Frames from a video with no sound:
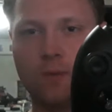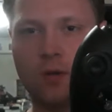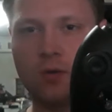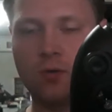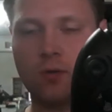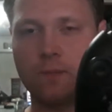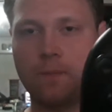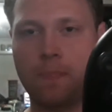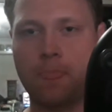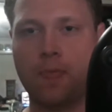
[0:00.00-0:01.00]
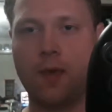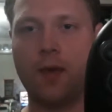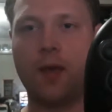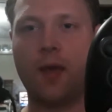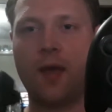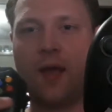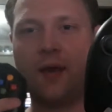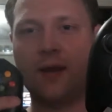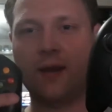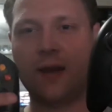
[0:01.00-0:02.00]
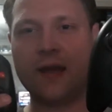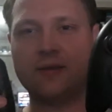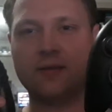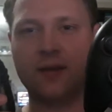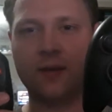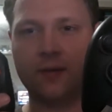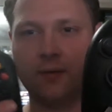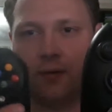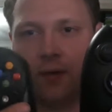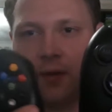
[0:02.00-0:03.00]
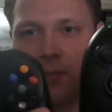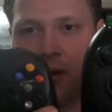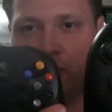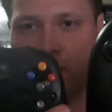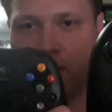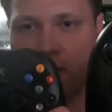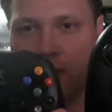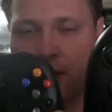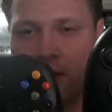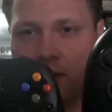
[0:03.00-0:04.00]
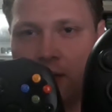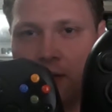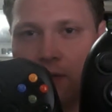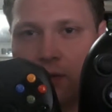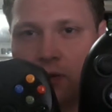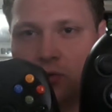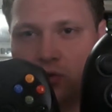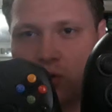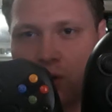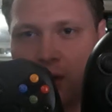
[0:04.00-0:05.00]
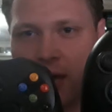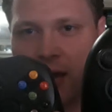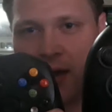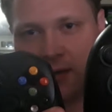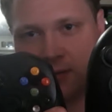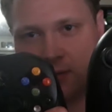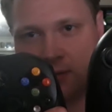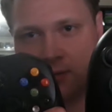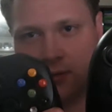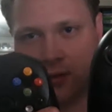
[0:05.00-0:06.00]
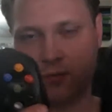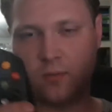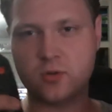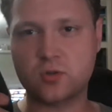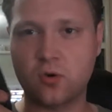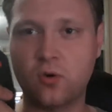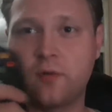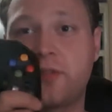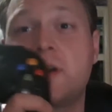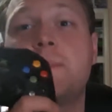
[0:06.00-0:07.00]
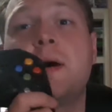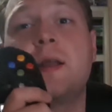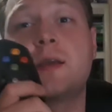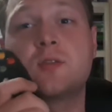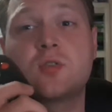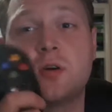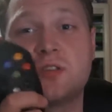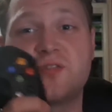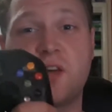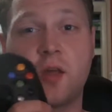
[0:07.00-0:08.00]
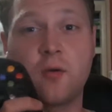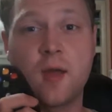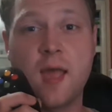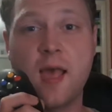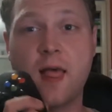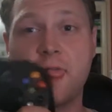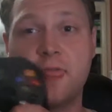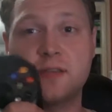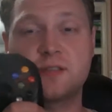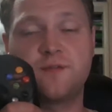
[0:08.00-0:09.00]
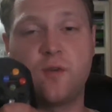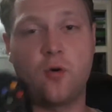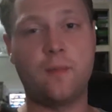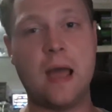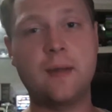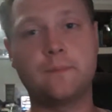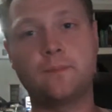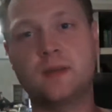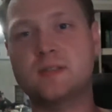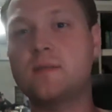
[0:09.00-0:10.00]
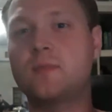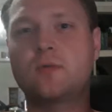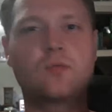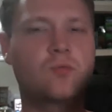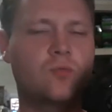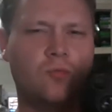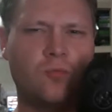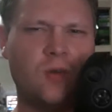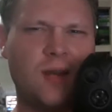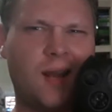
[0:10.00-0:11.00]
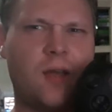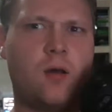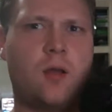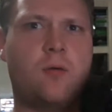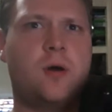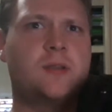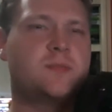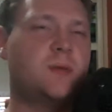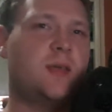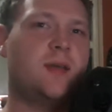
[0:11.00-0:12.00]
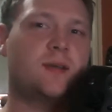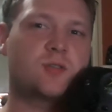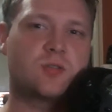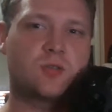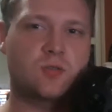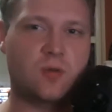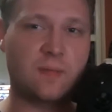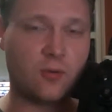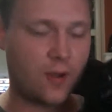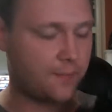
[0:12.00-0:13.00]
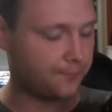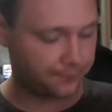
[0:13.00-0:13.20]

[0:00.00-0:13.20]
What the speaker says: the Duke, and it later came out with the Controller S. Now, almost all third-party controllers follow this format, except really early ones, but they're extremely rare.